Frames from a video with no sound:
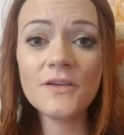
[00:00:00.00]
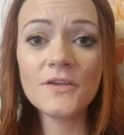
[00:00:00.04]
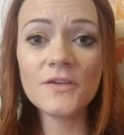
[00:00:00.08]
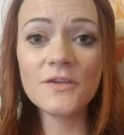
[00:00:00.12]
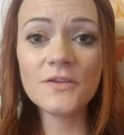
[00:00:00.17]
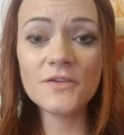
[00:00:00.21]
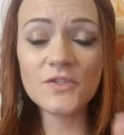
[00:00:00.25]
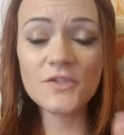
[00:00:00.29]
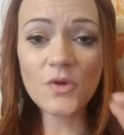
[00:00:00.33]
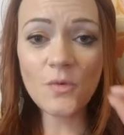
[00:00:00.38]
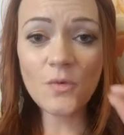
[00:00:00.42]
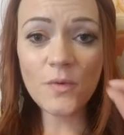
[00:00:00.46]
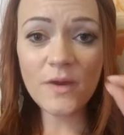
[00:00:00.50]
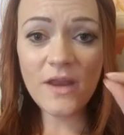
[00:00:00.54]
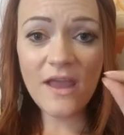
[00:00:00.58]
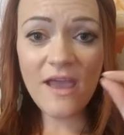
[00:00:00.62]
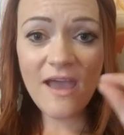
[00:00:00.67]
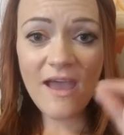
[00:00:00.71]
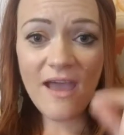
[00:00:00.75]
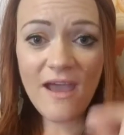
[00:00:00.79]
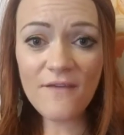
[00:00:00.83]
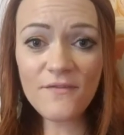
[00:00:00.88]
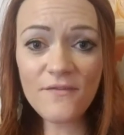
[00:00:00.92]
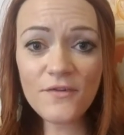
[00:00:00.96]
So,
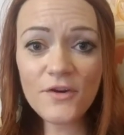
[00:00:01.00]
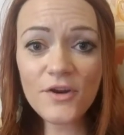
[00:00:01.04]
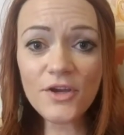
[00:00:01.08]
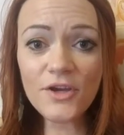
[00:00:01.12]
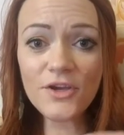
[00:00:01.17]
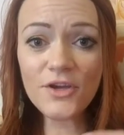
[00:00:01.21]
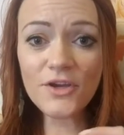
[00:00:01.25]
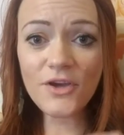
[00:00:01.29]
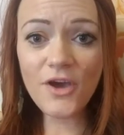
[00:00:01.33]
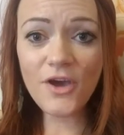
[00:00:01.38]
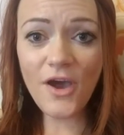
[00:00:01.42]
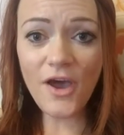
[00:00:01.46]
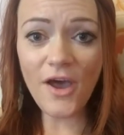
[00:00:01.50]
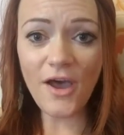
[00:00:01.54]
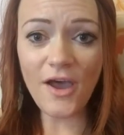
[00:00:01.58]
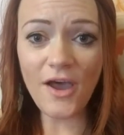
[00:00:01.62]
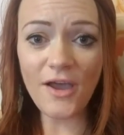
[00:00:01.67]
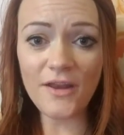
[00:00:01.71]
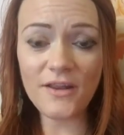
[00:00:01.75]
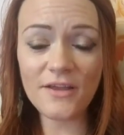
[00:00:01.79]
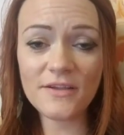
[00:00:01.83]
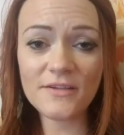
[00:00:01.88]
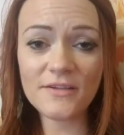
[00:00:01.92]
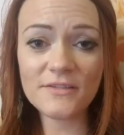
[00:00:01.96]
whenever
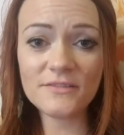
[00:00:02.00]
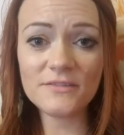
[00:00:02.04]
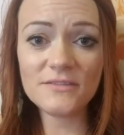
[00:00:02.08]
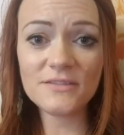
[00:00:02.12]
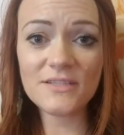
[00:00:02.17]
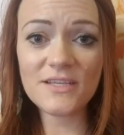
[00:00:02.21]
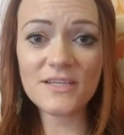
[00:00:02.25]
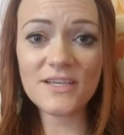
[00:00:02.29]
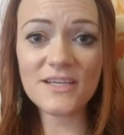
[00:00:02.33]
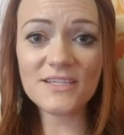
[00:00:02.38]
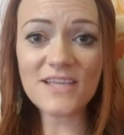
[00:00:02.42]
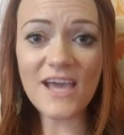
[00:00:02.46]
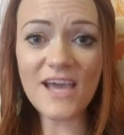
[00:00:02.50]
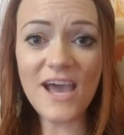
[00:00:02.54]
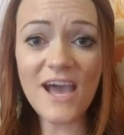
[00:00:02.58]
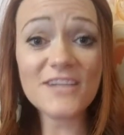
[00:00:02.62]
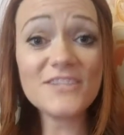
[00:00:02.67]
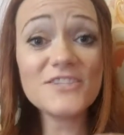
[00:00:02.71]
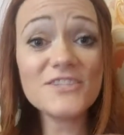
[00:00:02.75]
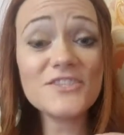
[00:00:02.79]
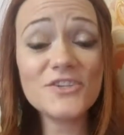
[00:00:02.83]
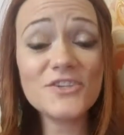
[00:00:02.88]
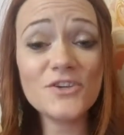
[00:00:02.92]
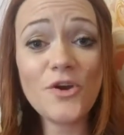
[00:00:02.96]
God is
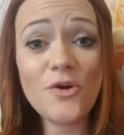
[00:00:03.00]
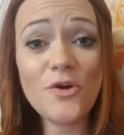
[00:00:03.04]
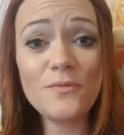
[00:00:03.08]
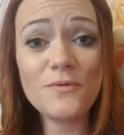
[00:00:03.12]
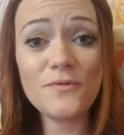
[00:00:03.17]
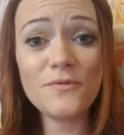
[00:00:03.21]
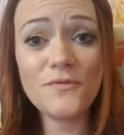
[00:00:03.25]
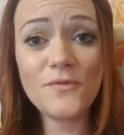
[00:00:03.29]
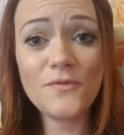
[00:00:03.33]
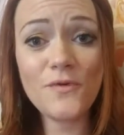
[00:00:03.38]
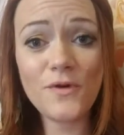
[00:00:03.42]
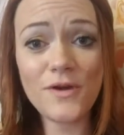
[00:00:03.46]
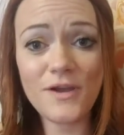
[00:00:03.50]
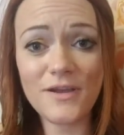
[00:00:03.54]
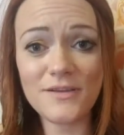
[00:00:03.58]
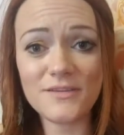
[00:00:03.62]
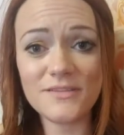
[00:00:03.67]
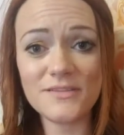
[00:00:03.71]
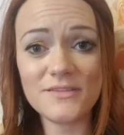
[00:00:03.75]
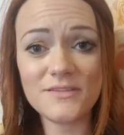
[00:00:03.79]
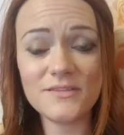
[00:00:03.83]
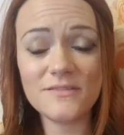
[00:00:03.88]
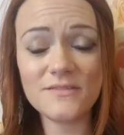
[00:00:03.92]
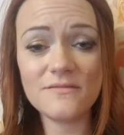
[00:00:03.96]
asked to go before
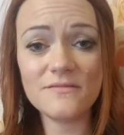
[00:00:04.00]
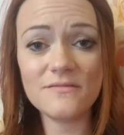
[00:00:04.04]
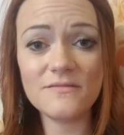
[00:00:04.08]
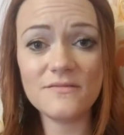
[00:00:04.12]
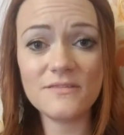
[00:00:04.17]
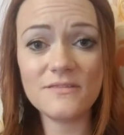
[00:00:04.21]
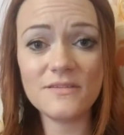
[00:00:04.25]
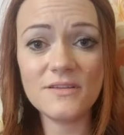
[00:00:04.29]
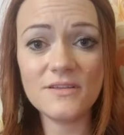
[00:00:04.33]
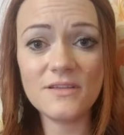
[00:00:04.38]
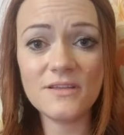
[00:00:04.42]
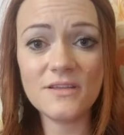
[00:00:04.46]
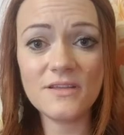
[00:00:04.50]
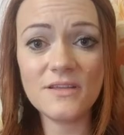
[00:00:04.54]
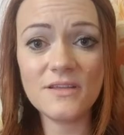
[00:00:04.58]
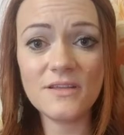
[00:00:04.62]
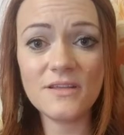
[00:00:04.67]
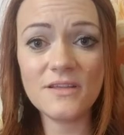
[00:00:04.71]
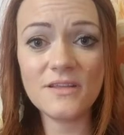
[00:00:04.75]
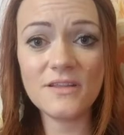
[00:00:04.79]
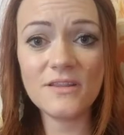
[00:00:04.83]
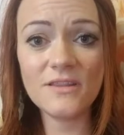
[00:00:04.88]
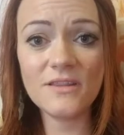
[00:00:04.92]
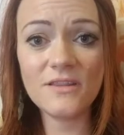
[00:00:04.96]
us,
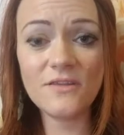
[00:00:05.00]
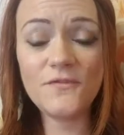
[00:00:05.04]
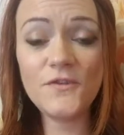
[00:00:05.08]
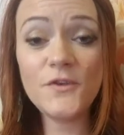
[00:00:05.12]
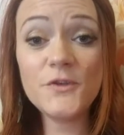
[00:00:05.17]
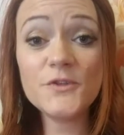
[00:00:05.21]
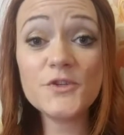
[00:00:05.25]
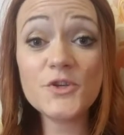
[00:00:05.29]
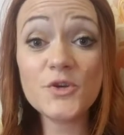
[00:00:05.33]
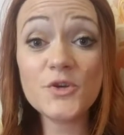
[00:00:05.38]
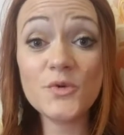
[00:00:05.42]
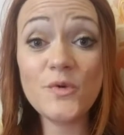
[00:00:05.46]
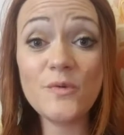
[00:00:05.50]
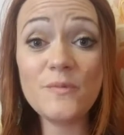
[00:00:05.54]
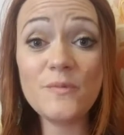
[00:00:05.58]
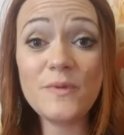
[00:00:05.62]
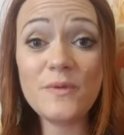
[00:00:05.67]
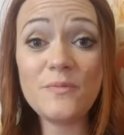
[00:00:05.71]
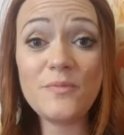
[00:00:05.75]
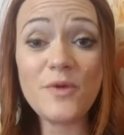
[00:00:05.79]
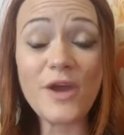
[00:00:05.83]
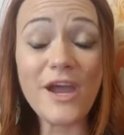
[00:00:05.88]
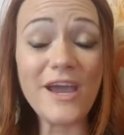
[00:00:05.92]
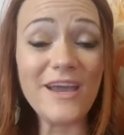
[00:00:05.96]
the future will be
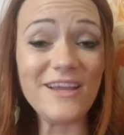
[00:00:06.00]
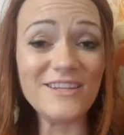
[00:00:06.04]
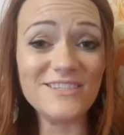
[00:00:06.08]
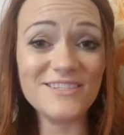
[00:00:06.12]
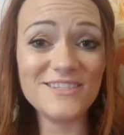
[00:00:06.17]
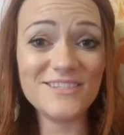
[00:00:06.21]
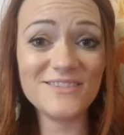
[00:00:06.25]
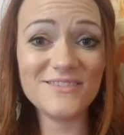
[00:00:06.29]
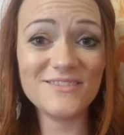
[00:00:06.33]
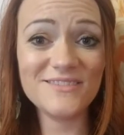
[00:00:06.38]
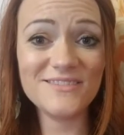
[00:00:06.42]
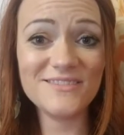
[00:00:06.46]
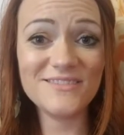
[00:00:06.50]
bright.